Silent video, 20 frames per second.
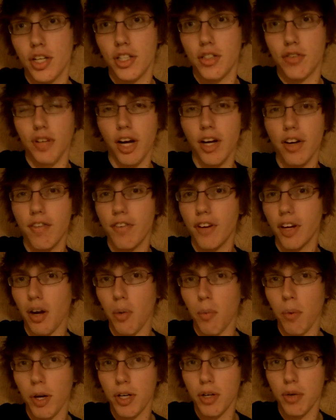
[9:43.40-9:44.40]
trying to figure
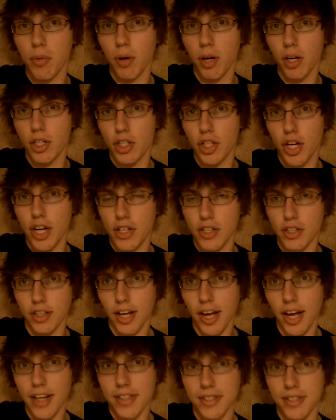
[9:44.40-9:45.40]
out when you want to change
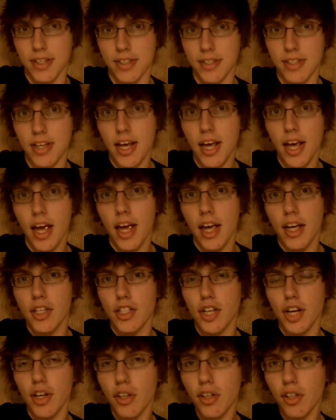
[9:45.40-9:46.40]
classes,
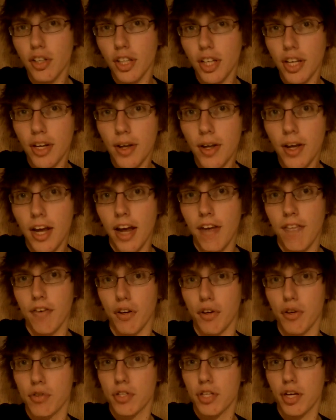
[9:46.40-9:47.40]
generally, if
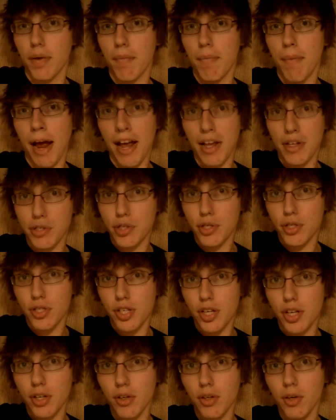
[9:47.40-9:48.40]
you're using a Master
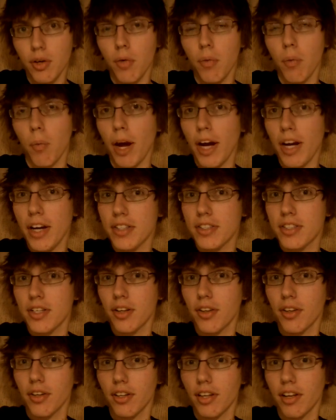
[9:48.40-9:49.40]
Seal, wait
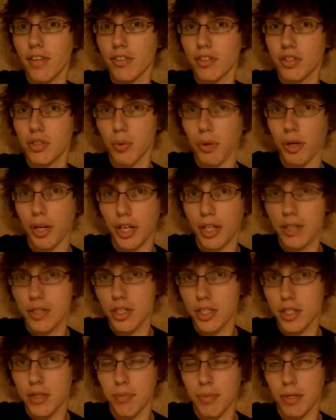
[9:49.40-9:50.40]
until they're level 20,
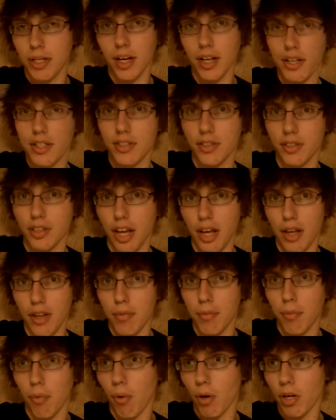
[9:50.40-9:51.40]
just because you'll get
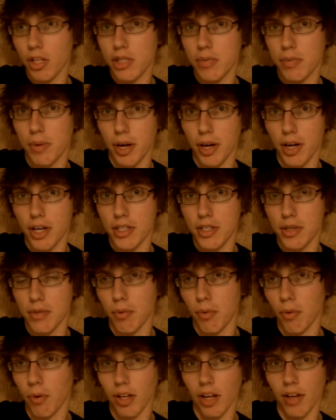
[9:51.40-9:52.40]
them more experience and
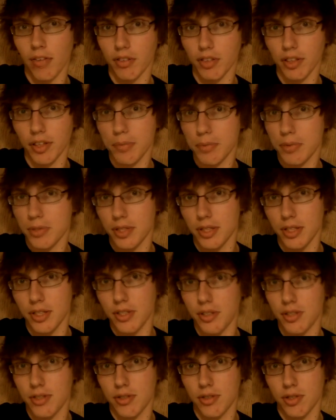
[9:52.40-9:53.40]
more level ups, and
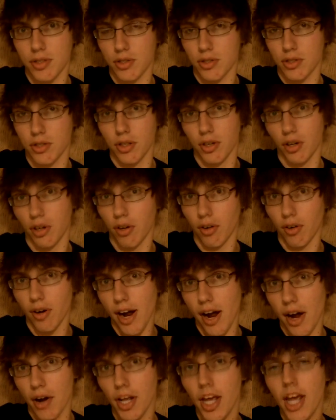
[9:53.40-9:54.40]
it's just good all
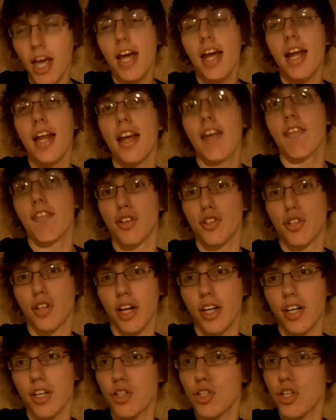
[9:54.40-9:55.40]
around. If you're
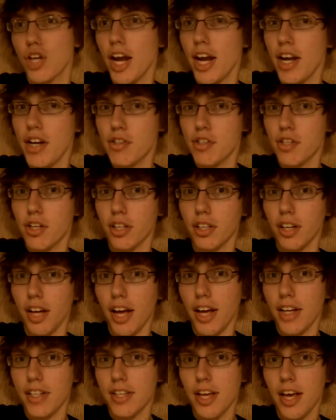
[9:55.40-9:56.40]
trying to change their
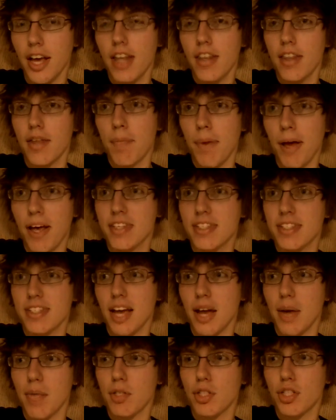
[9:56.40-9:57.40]
class, the best
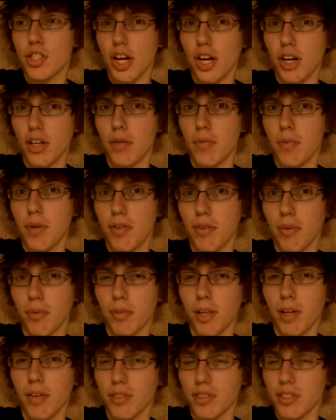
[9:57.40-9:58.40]
time would generally be
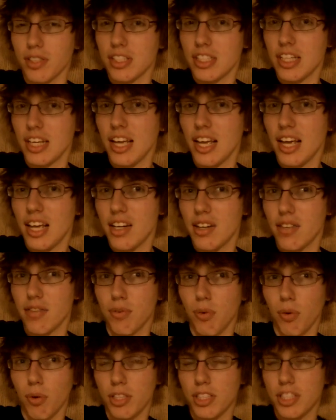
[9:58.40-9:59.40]
from levels 10 to
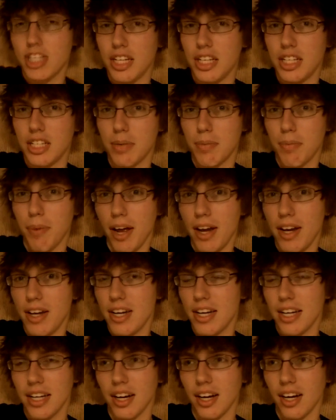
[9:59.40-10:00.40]
14,
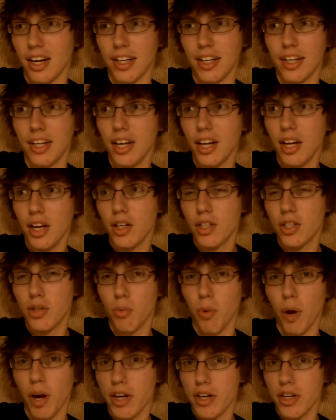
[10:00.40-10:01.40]
depending on
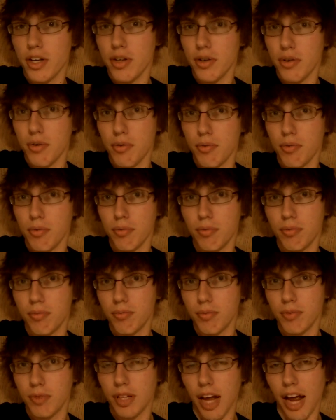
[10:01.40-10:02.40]
when you
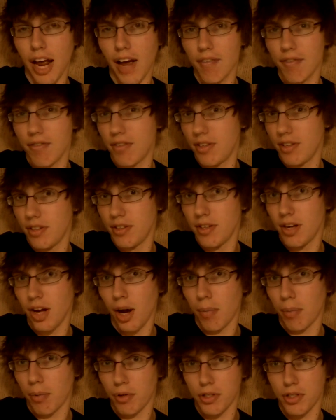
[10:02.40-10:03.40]
have the
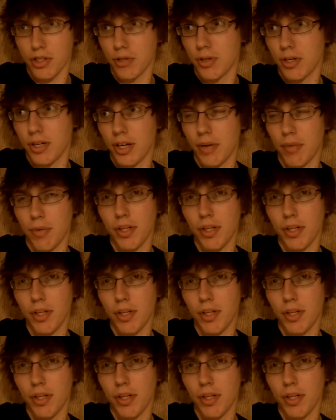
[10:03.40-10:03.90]
opportunity.